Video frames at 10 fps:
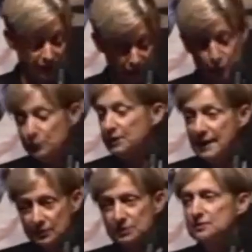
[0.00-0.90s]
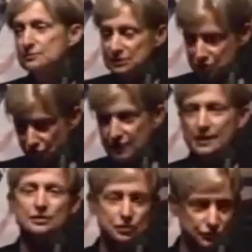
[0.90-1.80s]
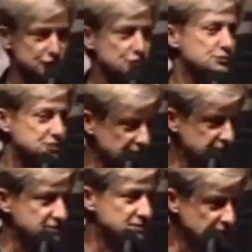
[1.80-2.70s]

the reality and materiality of two sexes, and